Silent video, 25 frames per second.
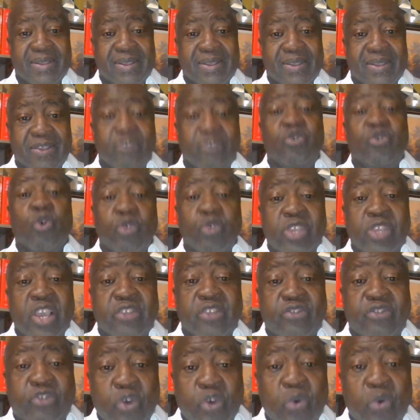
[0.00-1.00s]

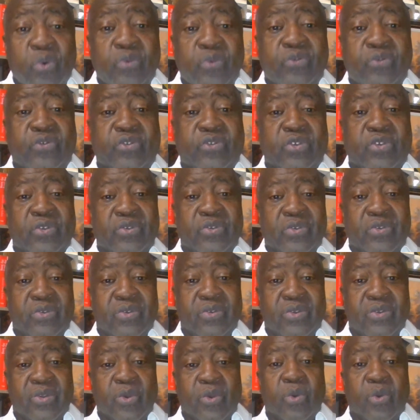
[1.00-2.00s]
union dues,
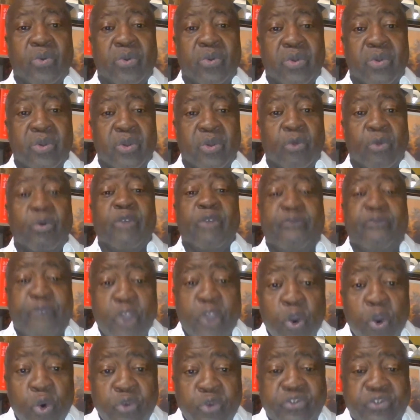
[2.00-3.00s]

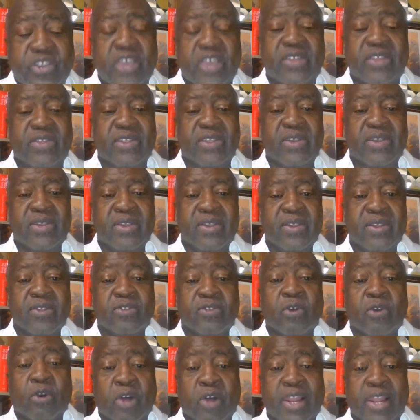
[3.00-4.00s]
refusing
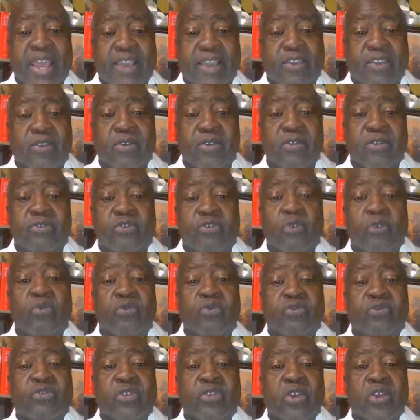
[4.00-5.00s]
to collect
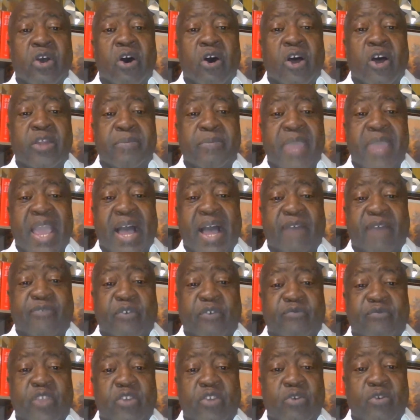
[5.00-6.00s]
dues on behalf
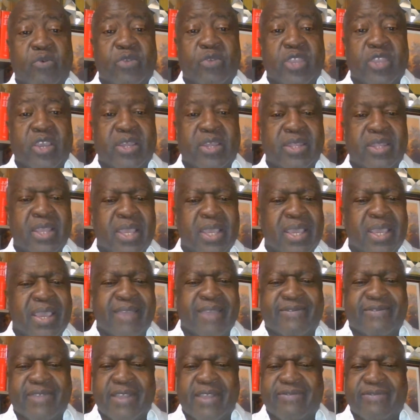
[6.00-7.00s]
of the union.
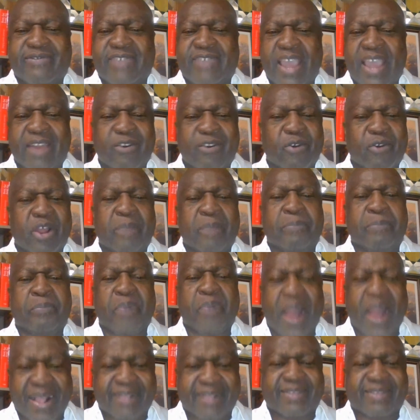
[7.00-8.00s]
It's a general
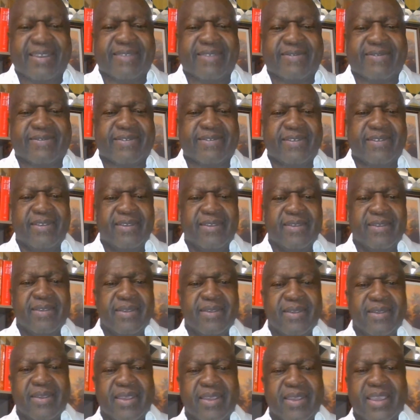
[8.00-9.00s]
practice
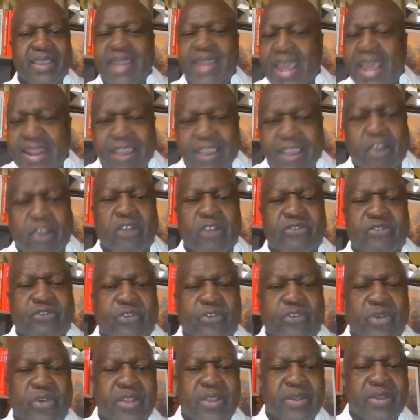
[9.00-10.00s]
in any country.